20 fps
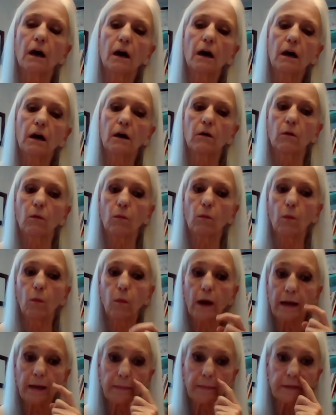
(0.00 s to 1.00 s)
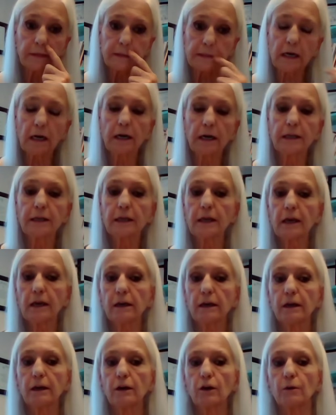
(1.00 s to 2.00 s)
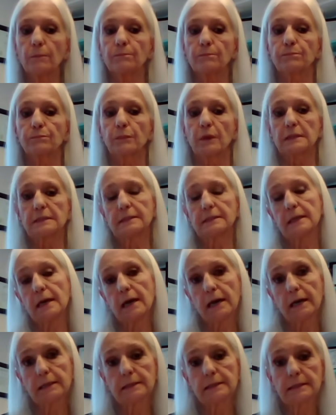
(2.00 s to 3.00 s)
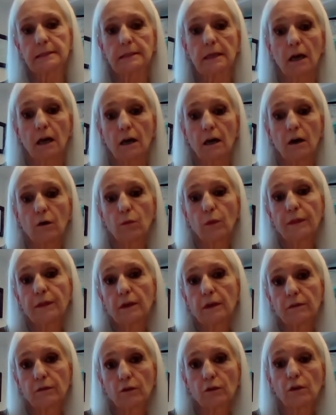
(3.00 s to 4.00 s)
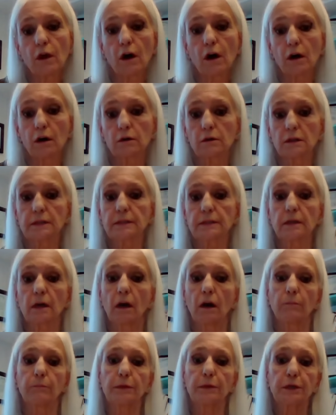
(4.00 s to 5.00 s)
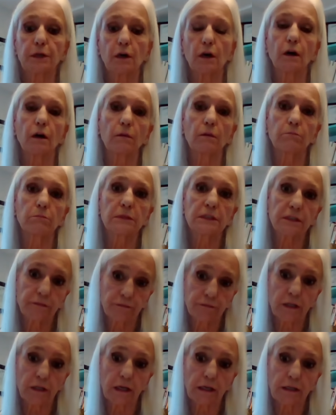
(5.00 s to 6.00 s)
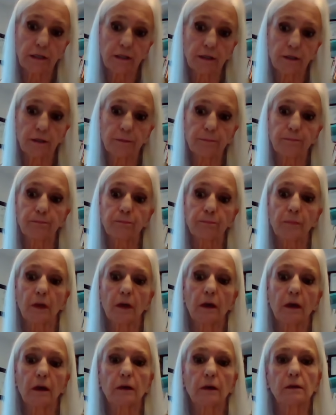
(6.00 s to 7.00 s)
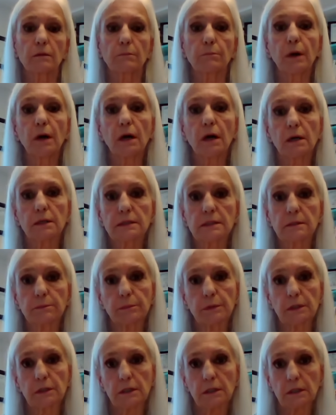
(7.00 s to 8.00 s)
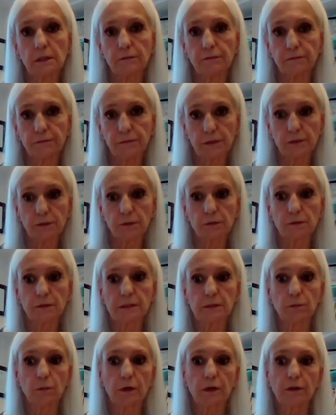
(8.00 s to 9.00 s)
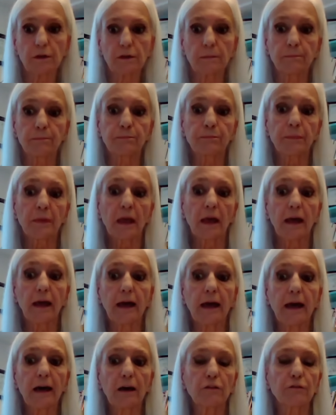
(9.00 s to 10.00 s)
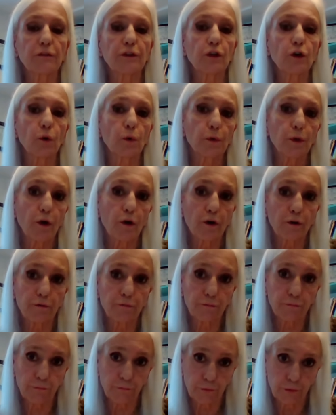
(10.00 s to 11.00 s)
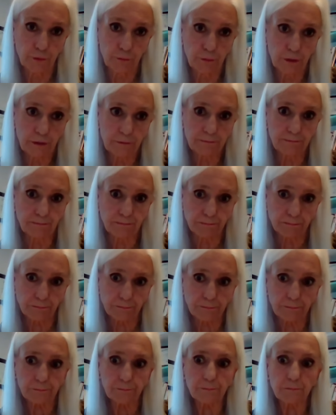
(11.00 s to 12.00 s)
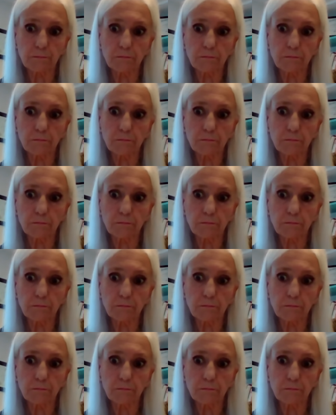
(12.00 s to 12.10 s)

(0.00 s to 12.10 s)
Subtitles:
when the tiny air sacs within the lungs become deflated and possibly filled with alveolar fluid.